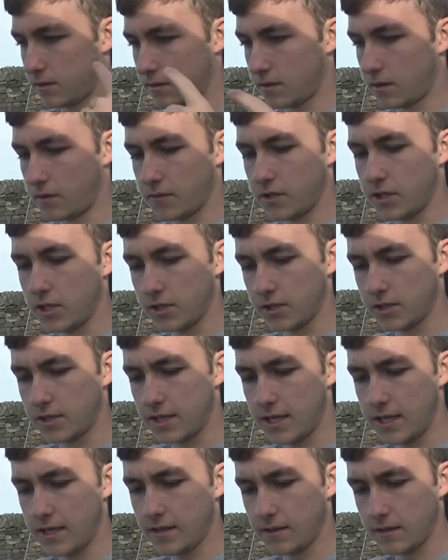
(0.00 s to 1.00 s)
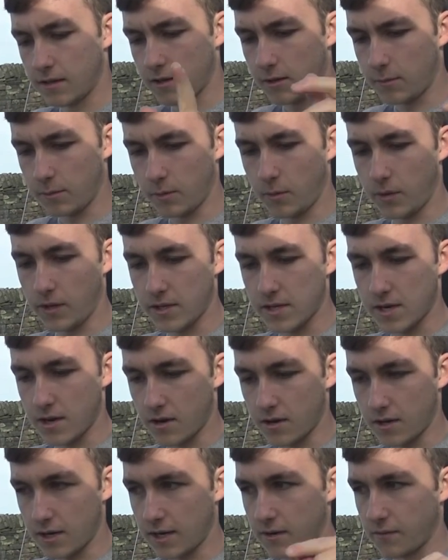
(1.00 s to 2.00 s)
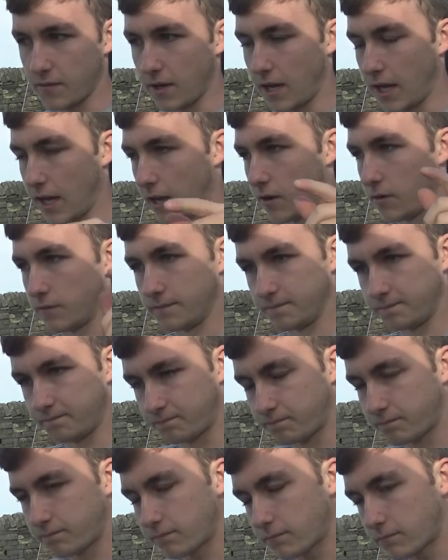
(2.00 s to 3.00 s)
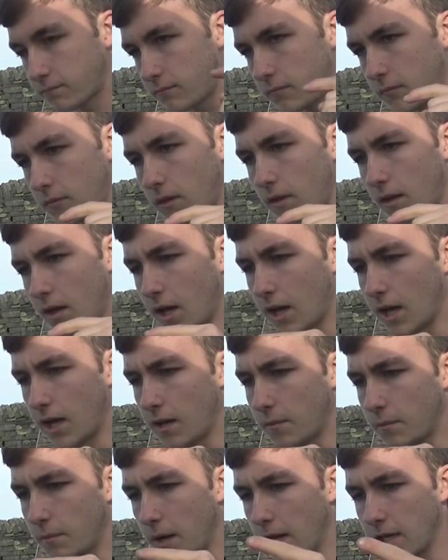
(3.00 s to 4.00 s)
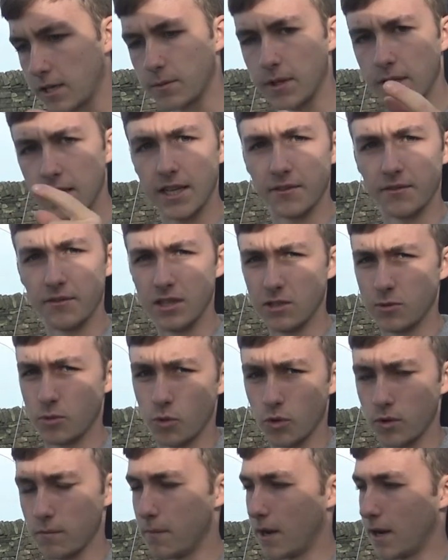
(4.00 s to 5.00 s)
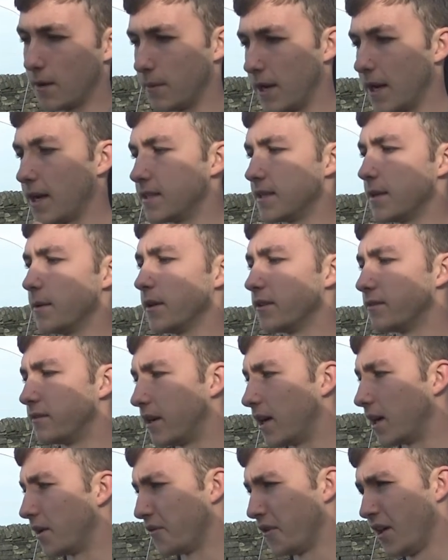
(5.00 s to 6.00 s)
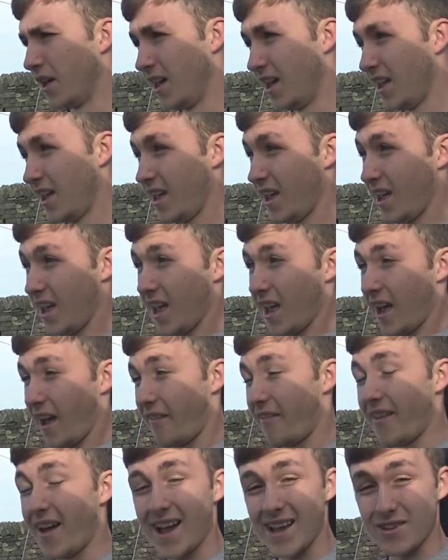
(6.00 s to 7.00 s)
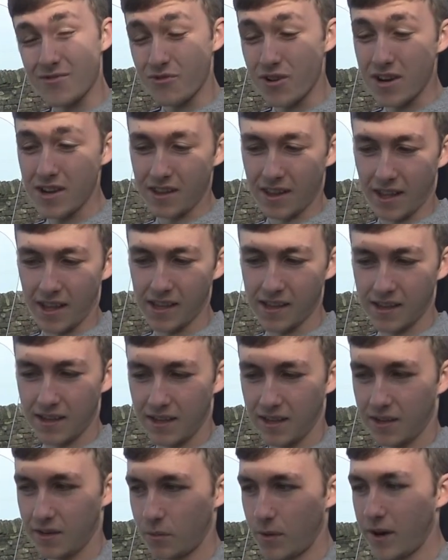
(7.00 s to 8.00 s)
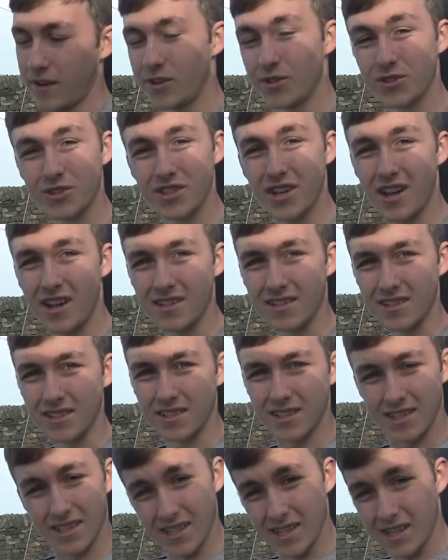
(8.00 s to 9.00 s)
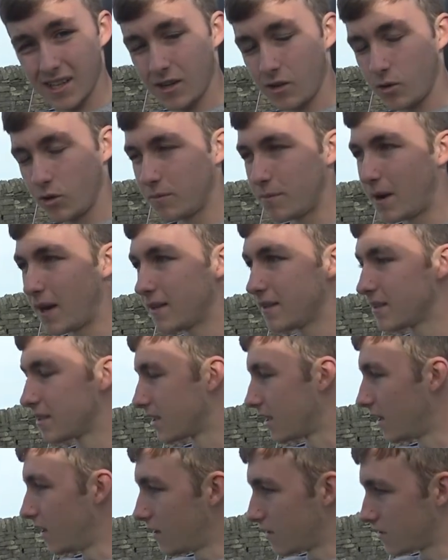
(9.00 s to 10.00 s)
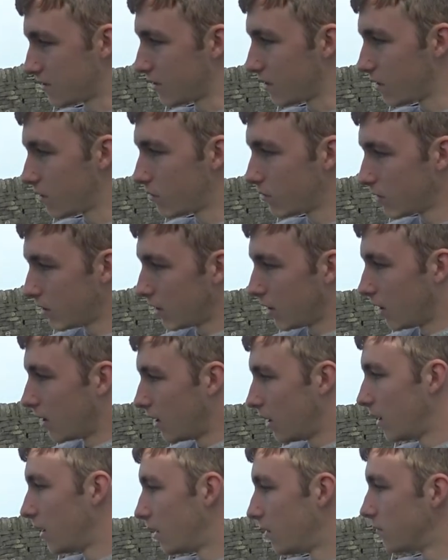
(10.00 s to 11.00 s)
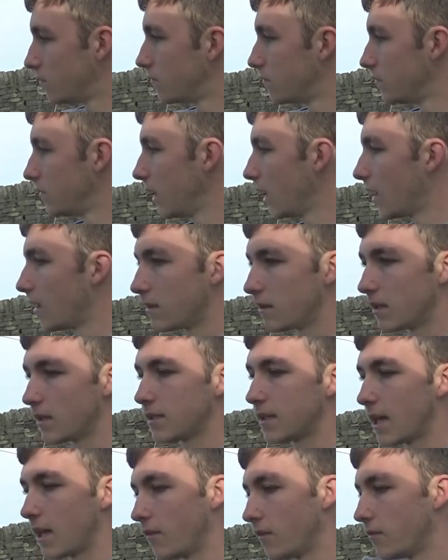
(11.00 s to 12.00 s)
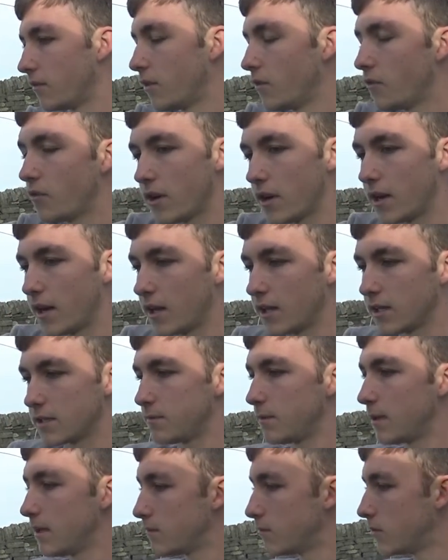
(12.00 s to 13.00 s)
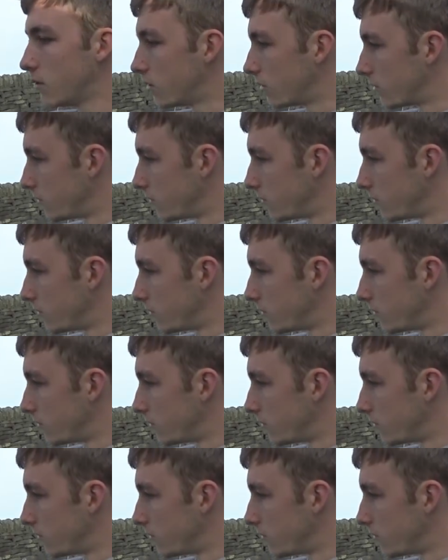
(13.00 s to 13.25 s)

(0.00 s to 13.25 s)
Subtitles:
Obviously you'll seen a couple of weeks ago I did a video explaining the difference between mine and my dad's MX5, and that is really where it all started, with buying this car. So yeah, let's get on the road and I'll explain more.